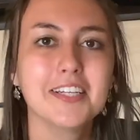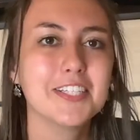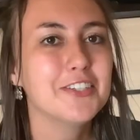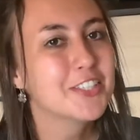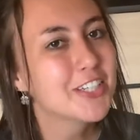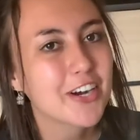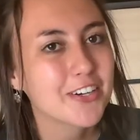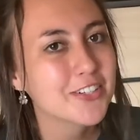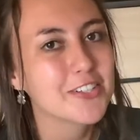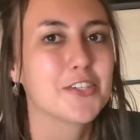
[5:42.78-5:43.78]
You should all
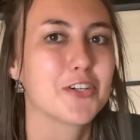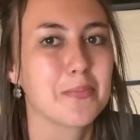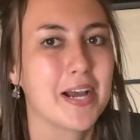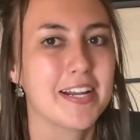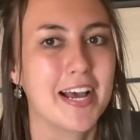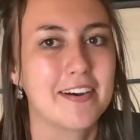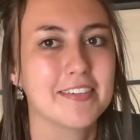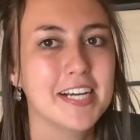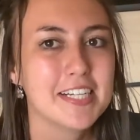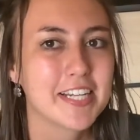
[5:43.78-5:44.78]
know the drill by now.
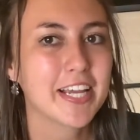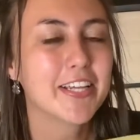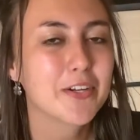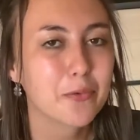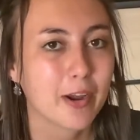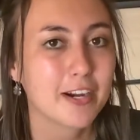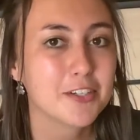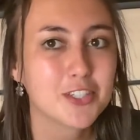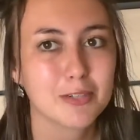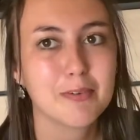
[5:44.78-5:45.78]
Take your where
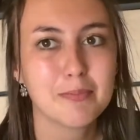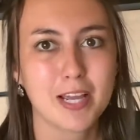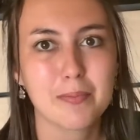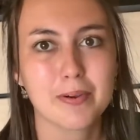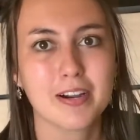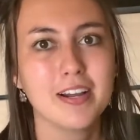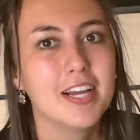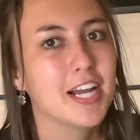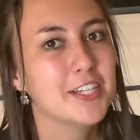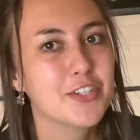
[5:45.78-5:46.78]
strip of paper
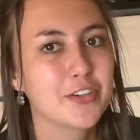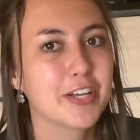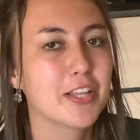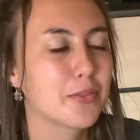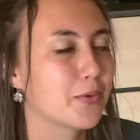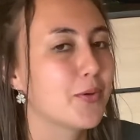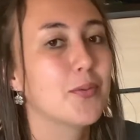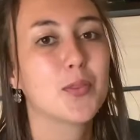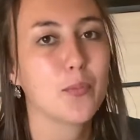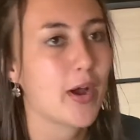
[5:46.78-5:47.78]
and string it through
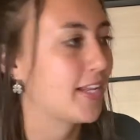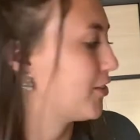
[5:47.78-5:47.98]
the when